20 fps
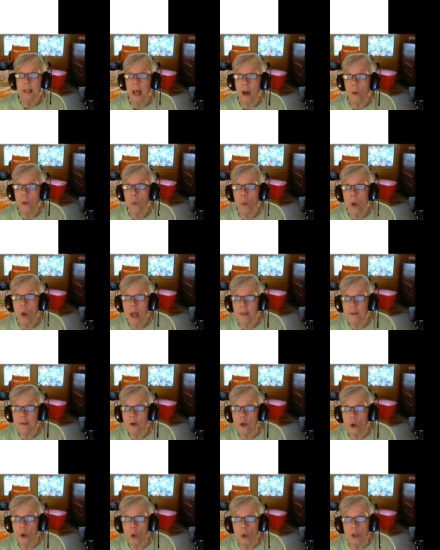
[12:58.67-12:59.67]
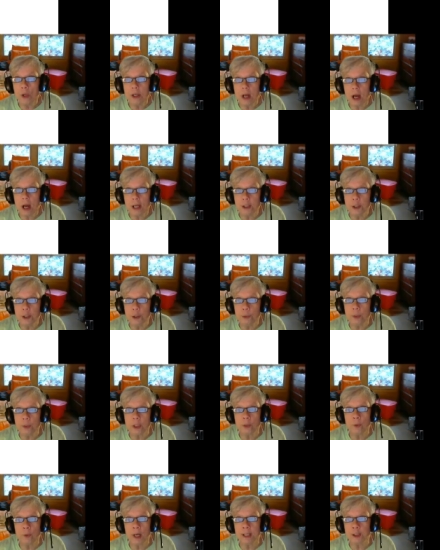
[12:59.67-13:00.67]
Now, whether or not your
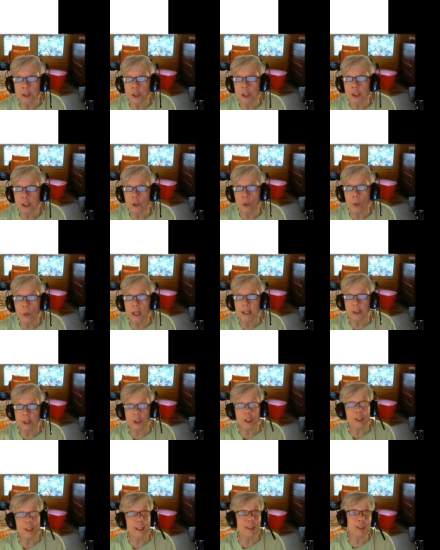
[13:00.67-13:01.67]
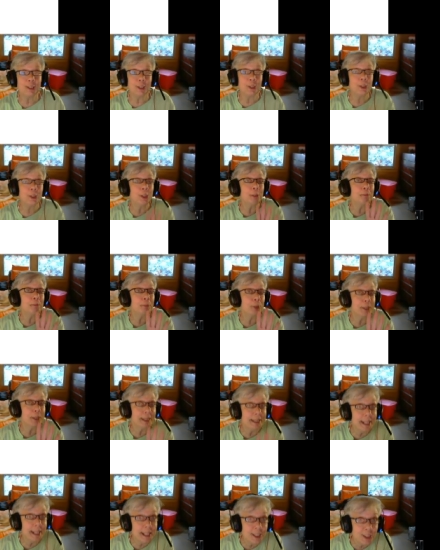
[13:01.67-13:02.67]
regression equation is a good
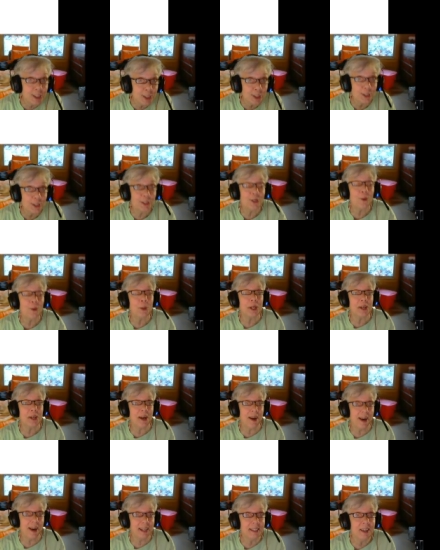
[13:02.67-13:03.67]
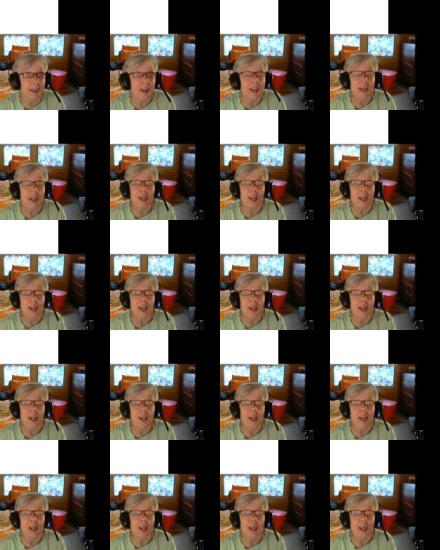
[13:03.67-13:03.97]
predictor or not